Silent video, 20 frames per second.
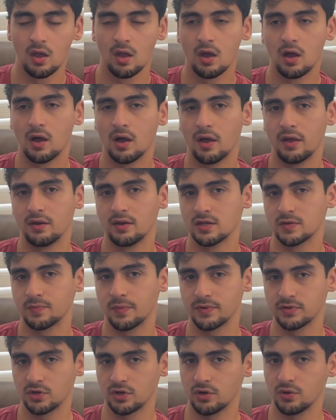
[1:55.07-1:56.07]
and
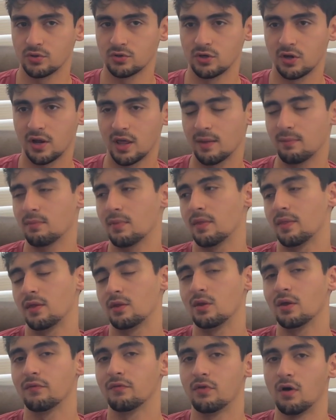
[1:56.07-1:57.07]
displays your username, and then
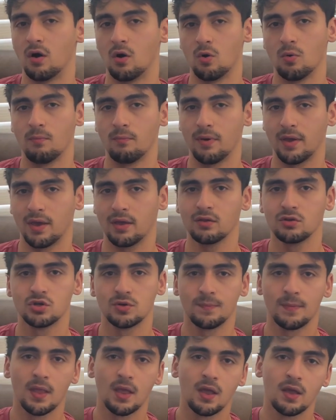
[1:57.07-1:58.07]
you have the home page
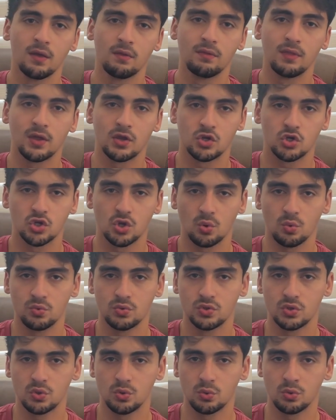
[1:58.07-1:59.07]
that
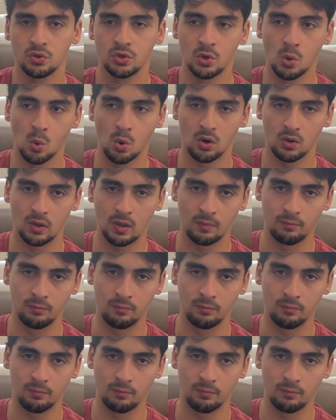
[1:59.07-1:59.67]
shows you your